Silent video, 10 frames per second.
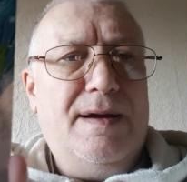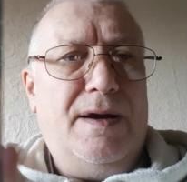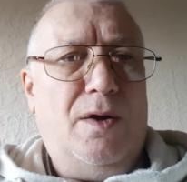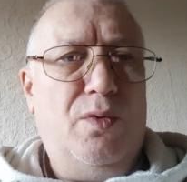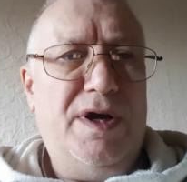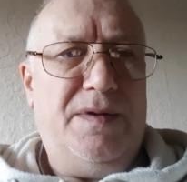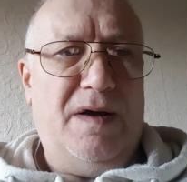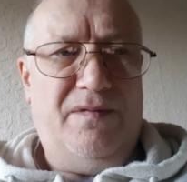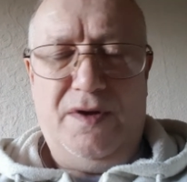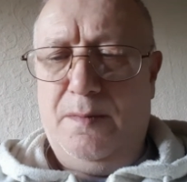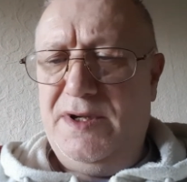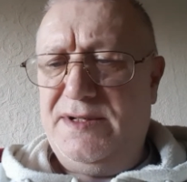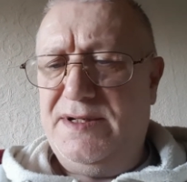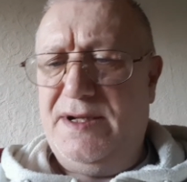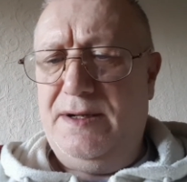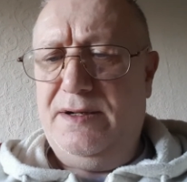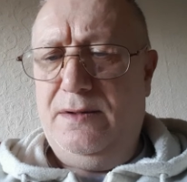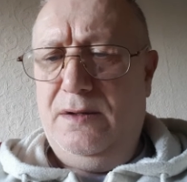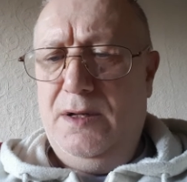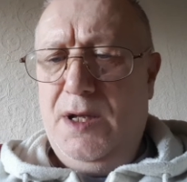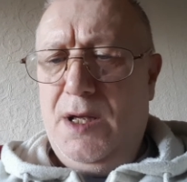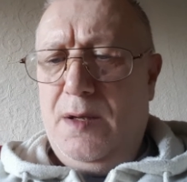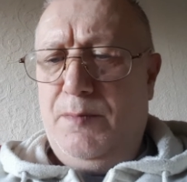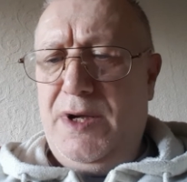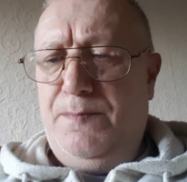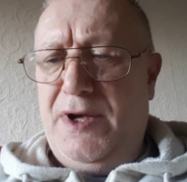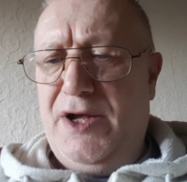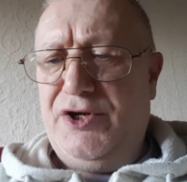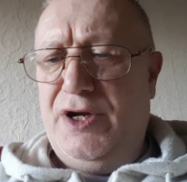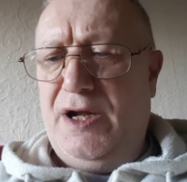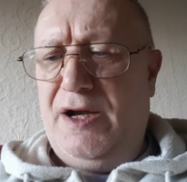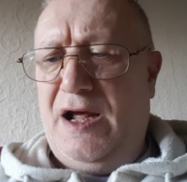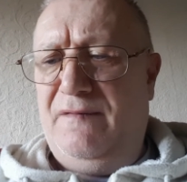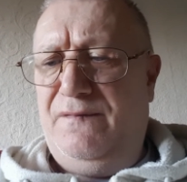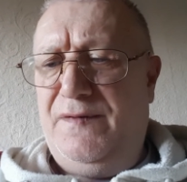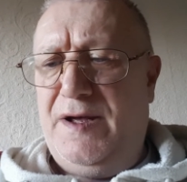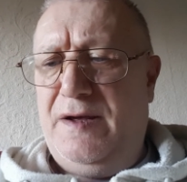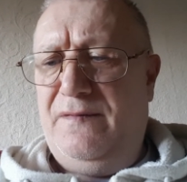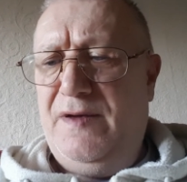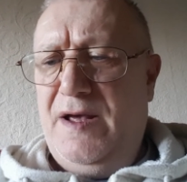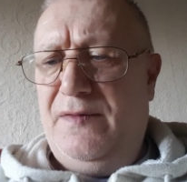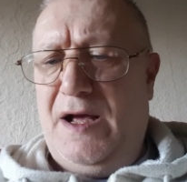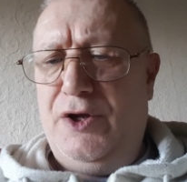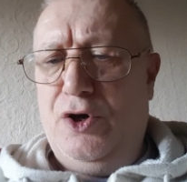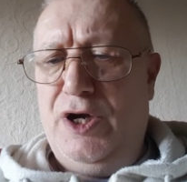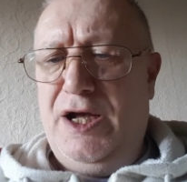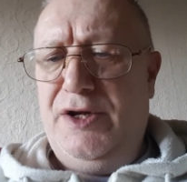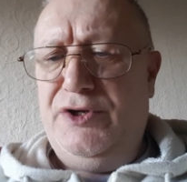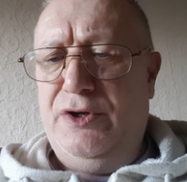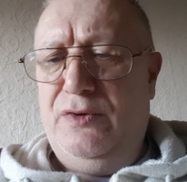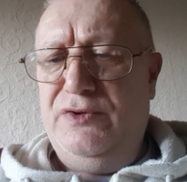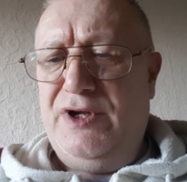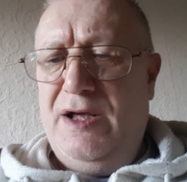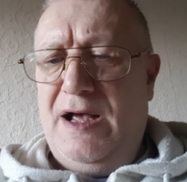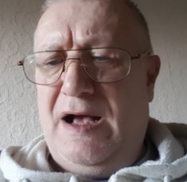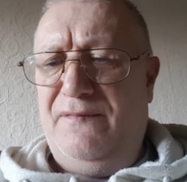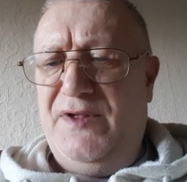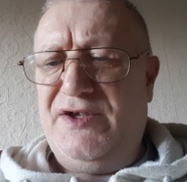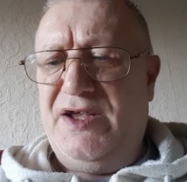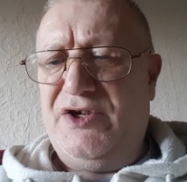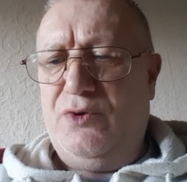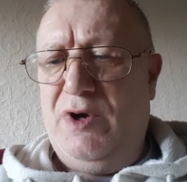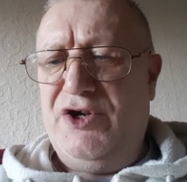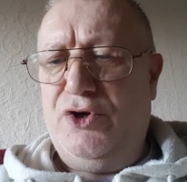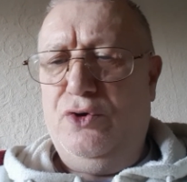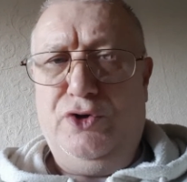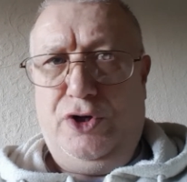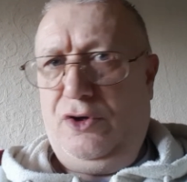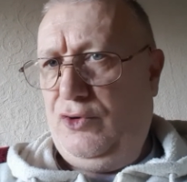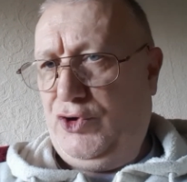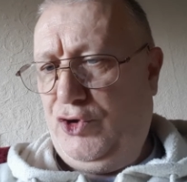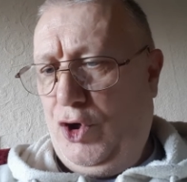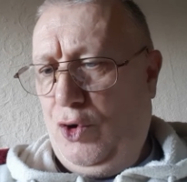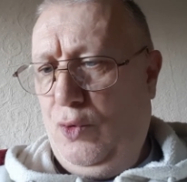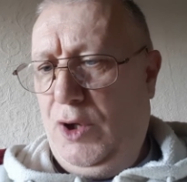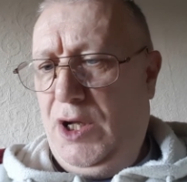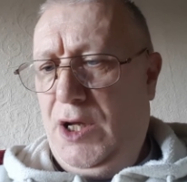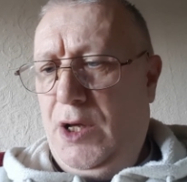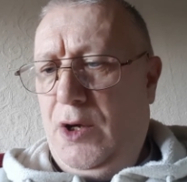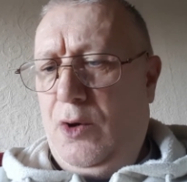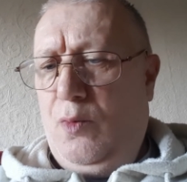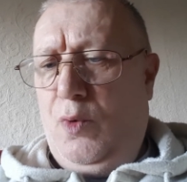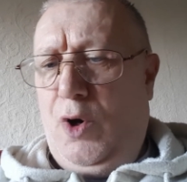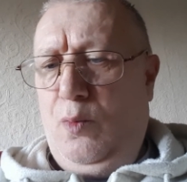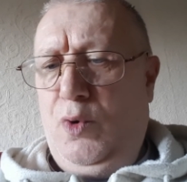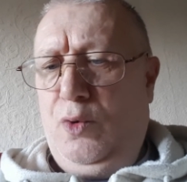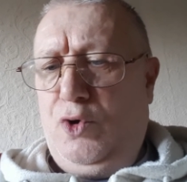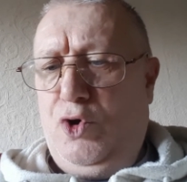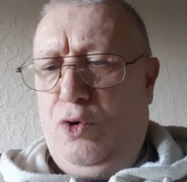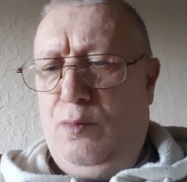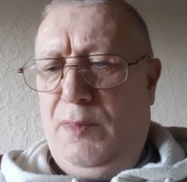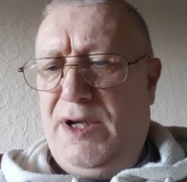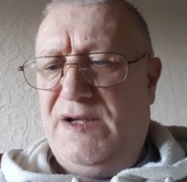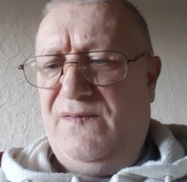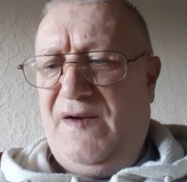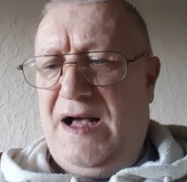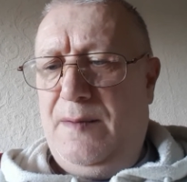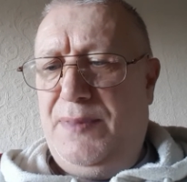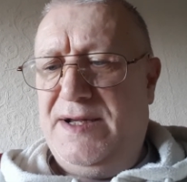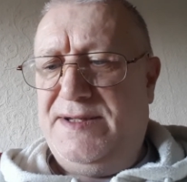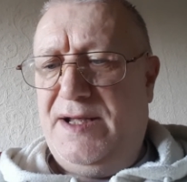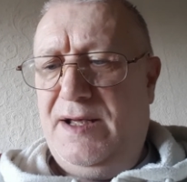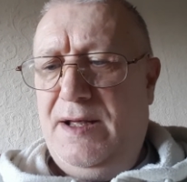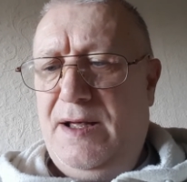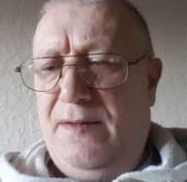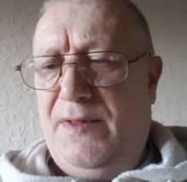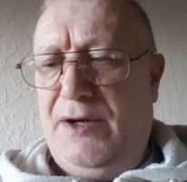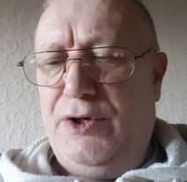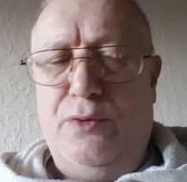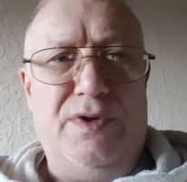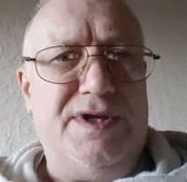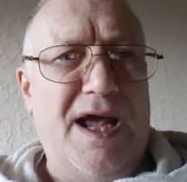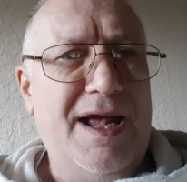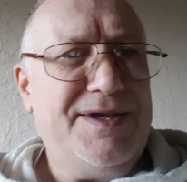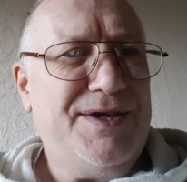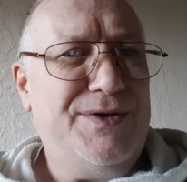And I'll read that for you, Mr. Tinkle. Be patient and have faith that your angels have this situation under control. What will come is far better than you dare to